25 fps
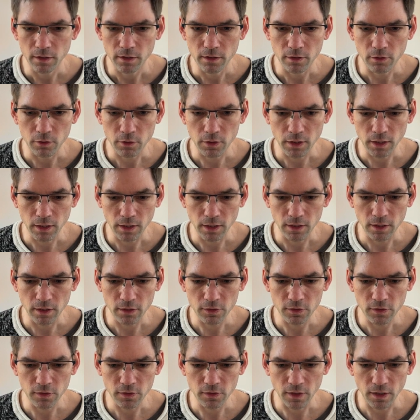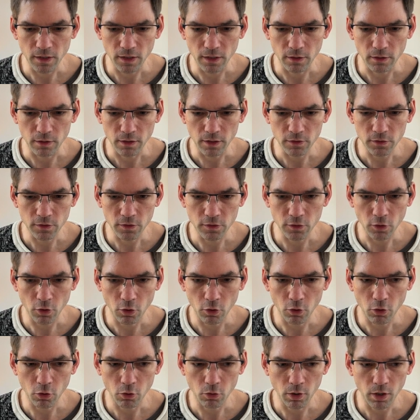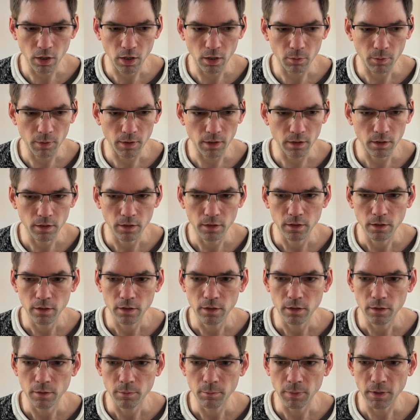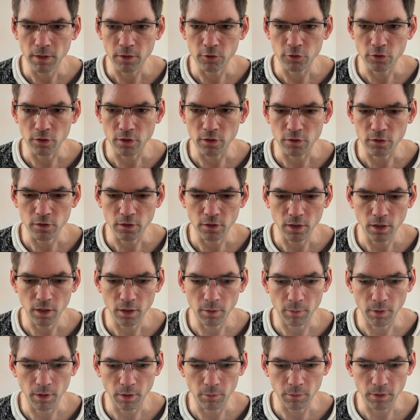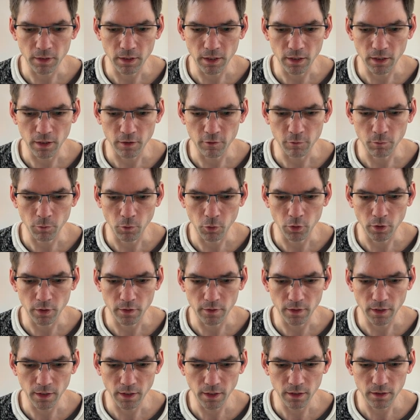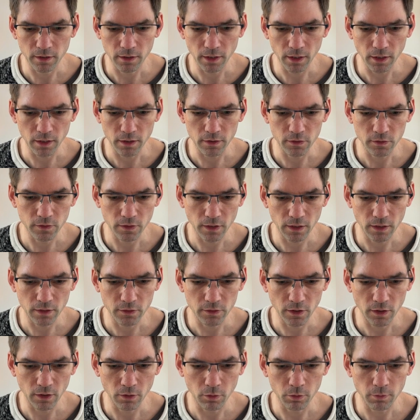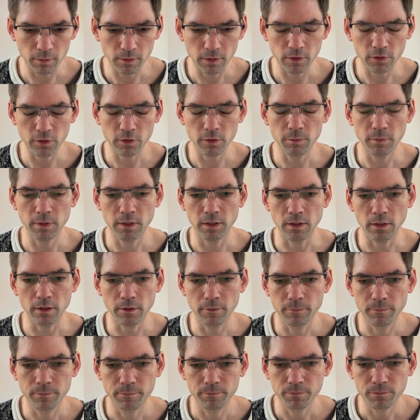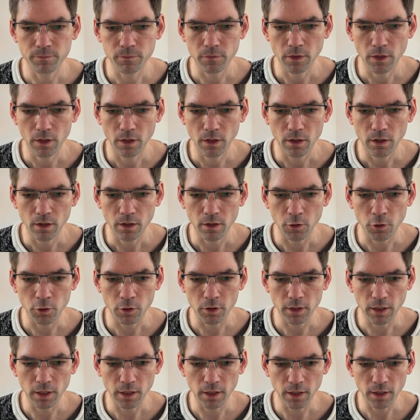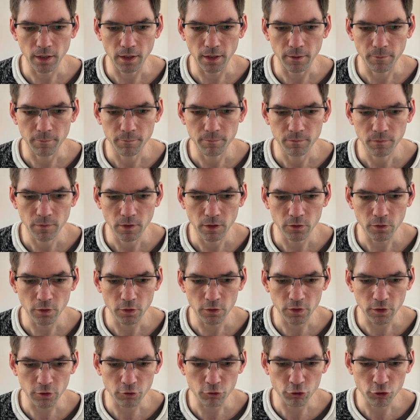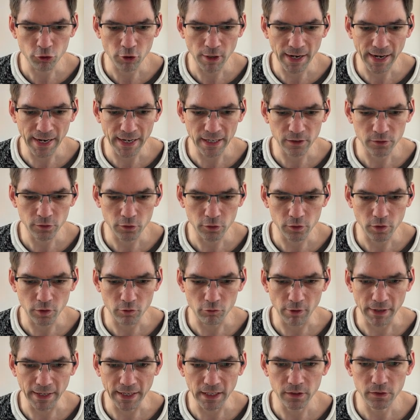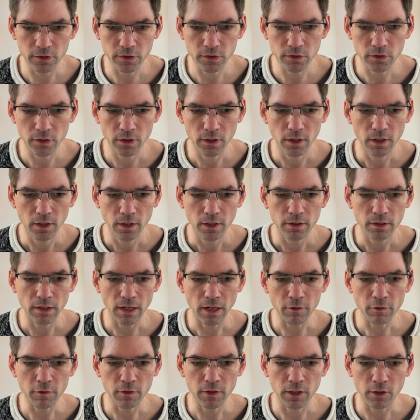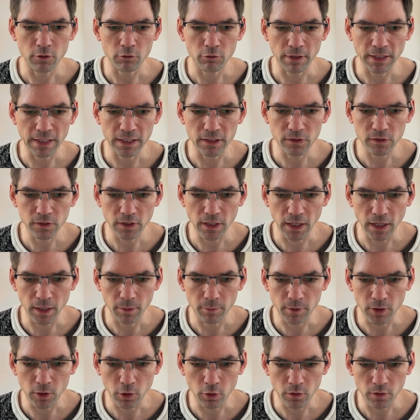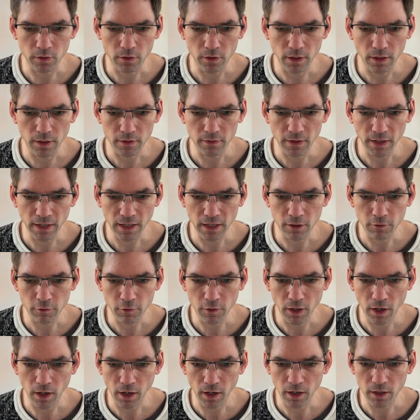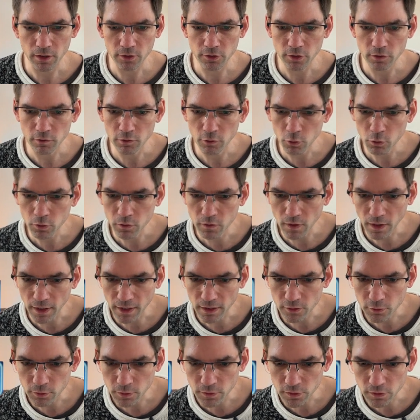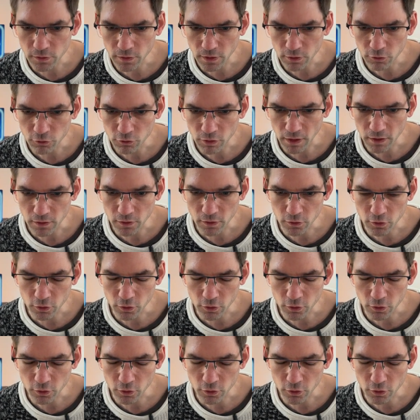Okay, and this is it. This is all our pictures. Come on, we could have more than that. Yes, that is it. Oh, we've got some here. Okay, so it's a track, so it's a race. Definitely a race game. You've got a deck of cards. You've no dice, which is interesting.